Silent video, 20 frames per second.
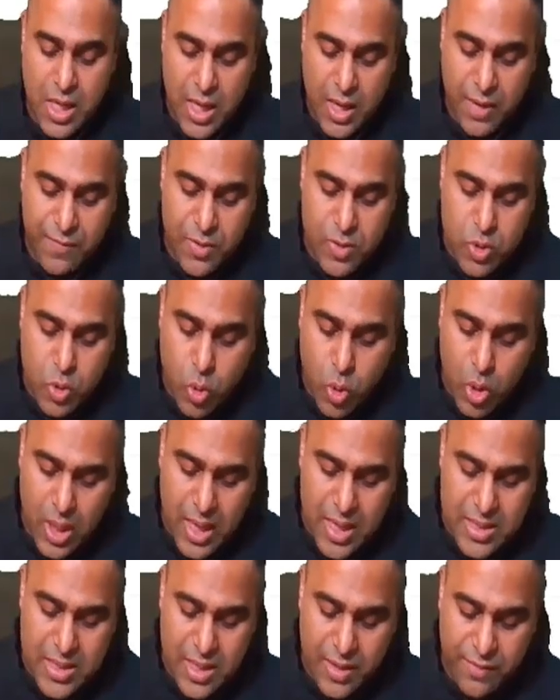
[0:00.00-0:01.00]
If you score
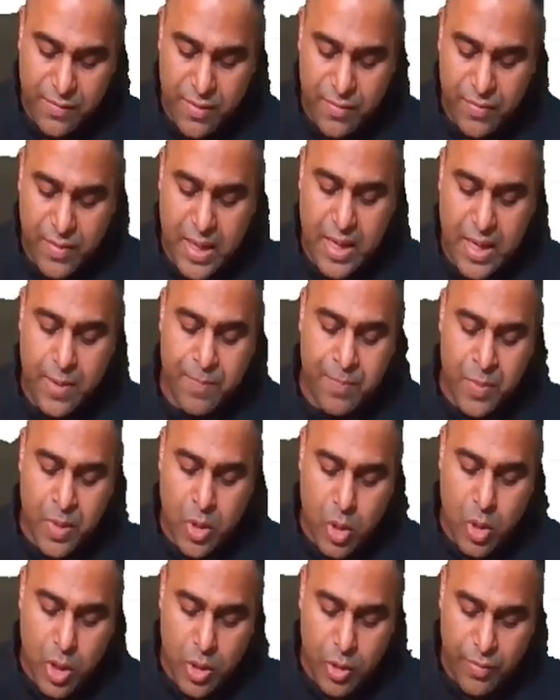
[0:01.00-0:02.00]
less than
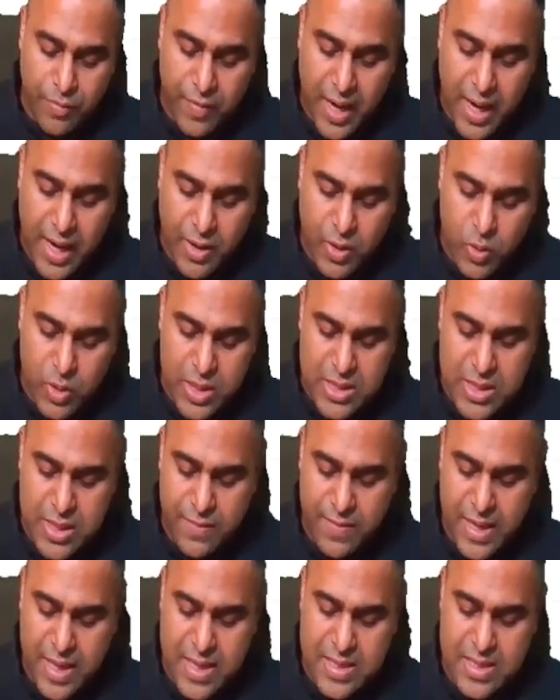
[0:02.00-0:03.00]
50 or you fail to
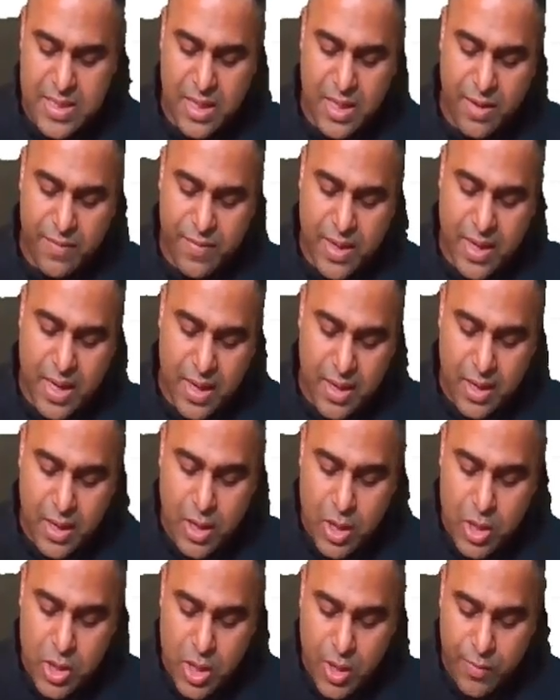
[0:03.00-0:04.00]
receive a e-certificate,
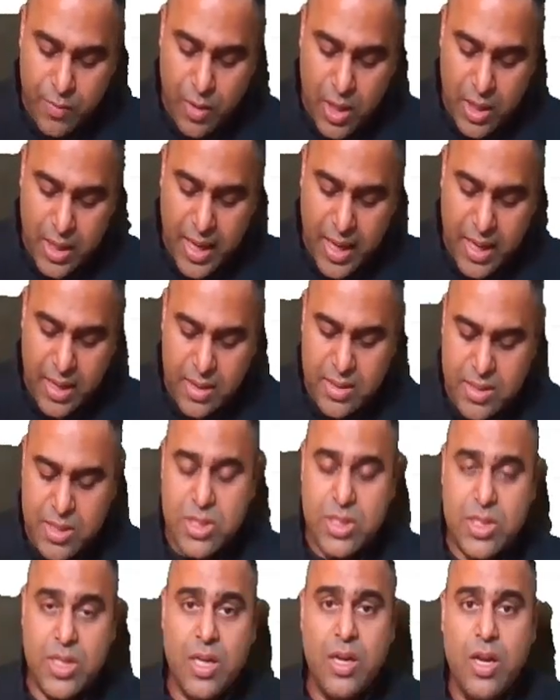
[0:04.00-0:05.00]
you have to again
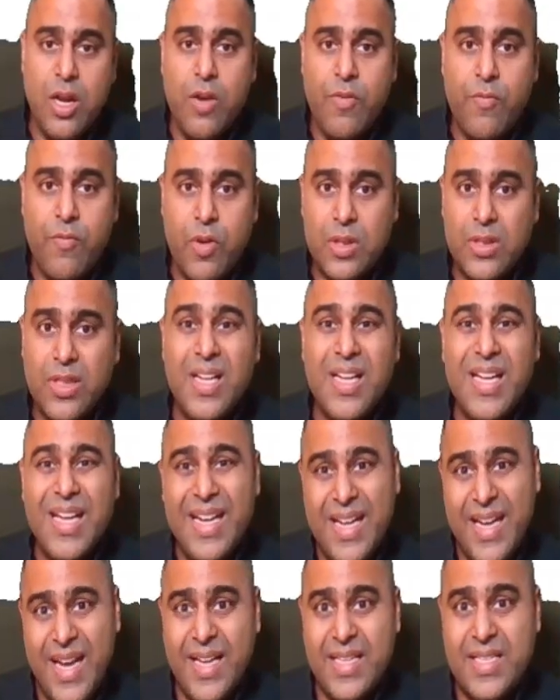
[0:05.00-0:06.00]
register for
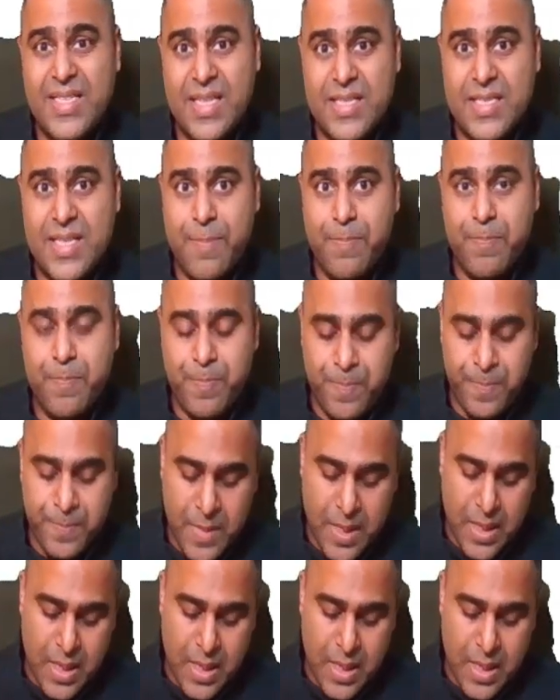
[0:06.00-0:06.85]
the next exam.